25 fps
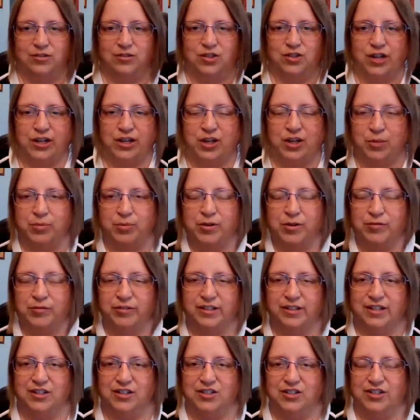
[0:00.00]
check your
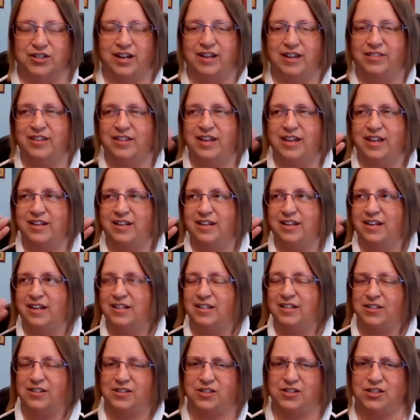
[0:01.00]
privilege. And then it
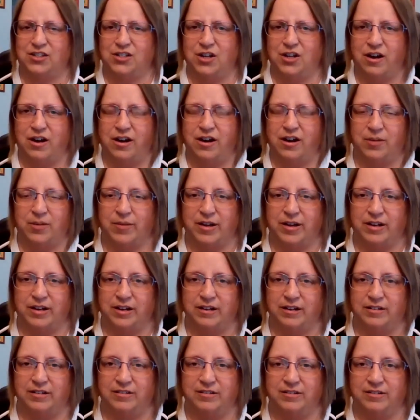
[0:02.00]
doesn't talk about
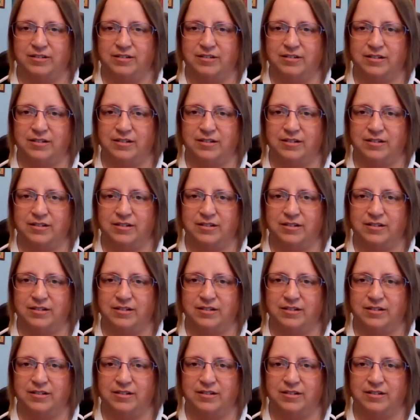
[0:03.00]
it,